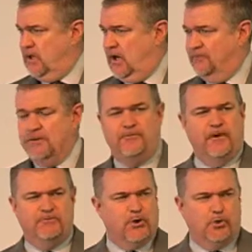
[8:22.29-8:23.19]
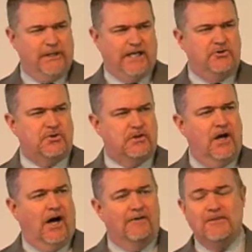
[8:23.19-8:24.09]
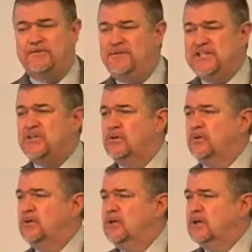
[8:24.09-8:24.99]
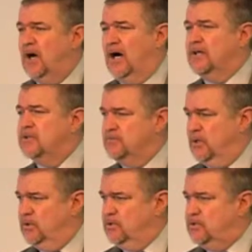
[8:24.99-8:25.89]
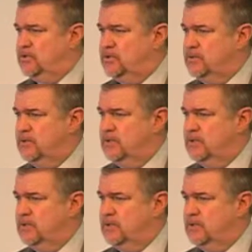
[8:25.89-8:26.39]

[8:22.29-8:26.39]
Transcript: of the creation of the physical cosmos.